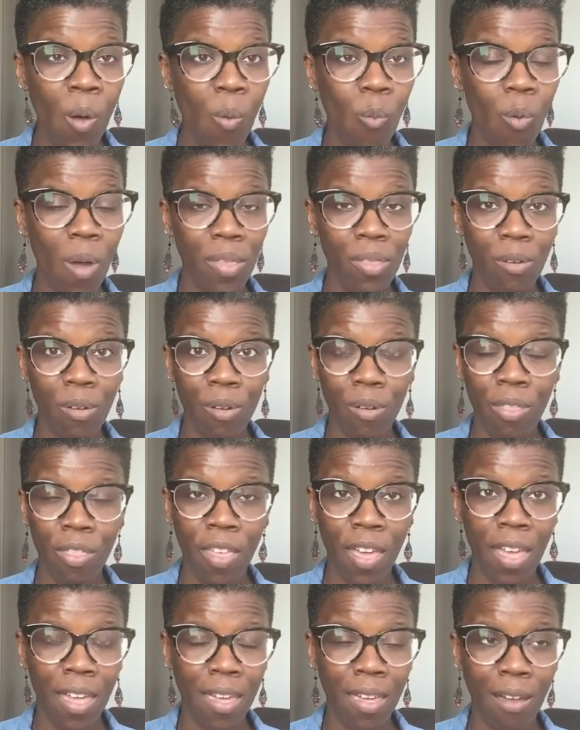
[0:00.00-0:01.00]
whether
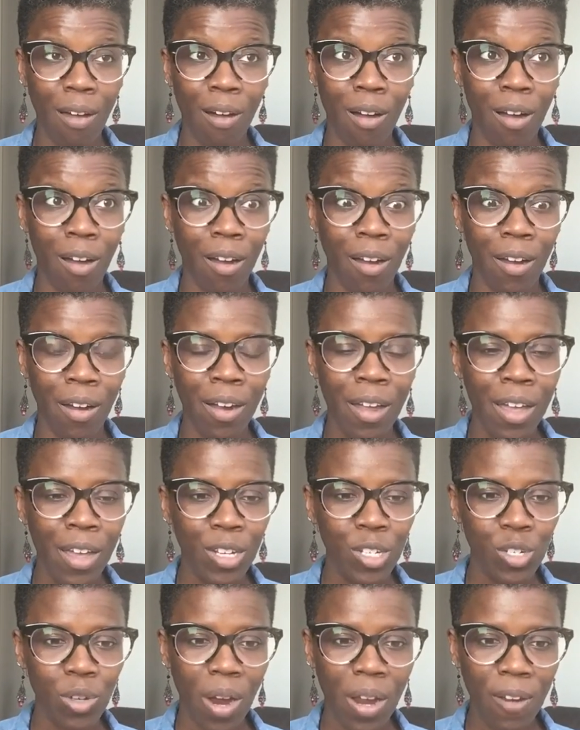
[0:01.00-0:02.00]
they are
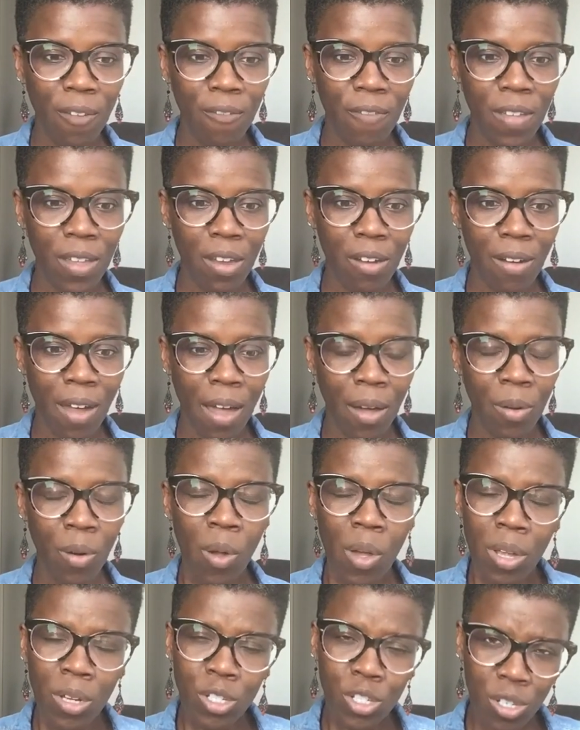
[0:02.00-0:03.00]
trying to figure out,
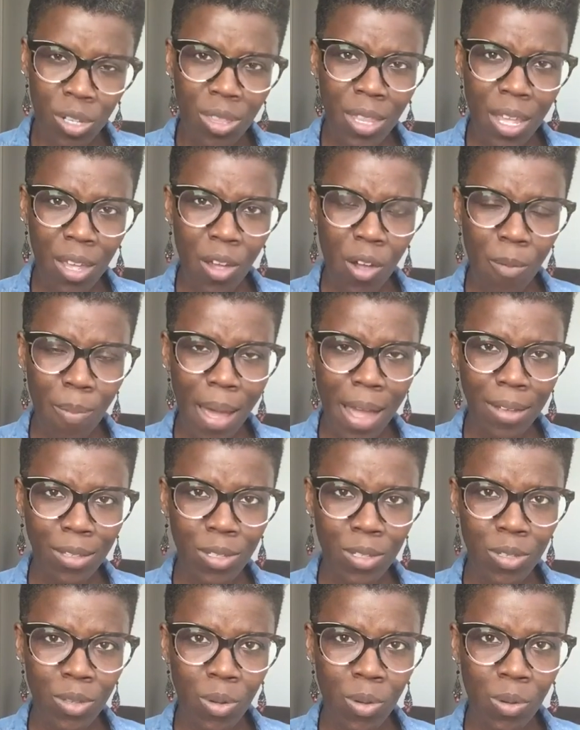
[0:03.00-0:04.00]
should they go back
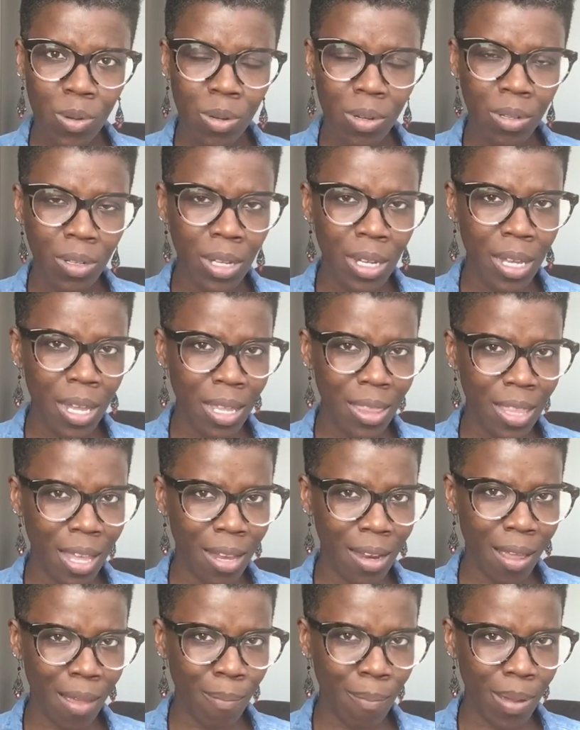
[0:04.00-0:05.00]
to school and get
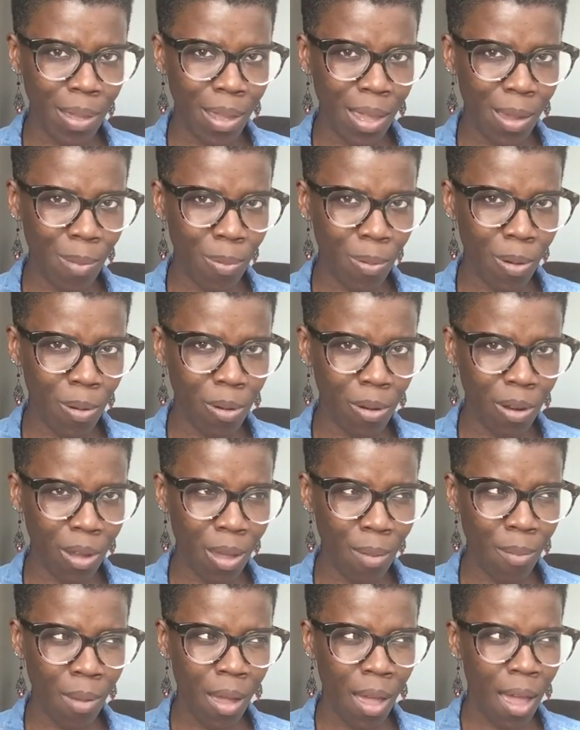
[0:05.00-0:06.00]
that MBA
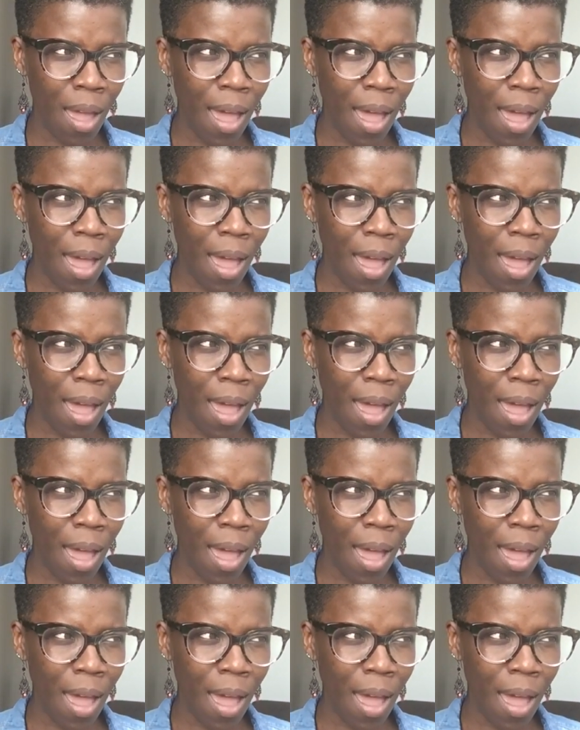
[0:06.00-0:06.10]
program?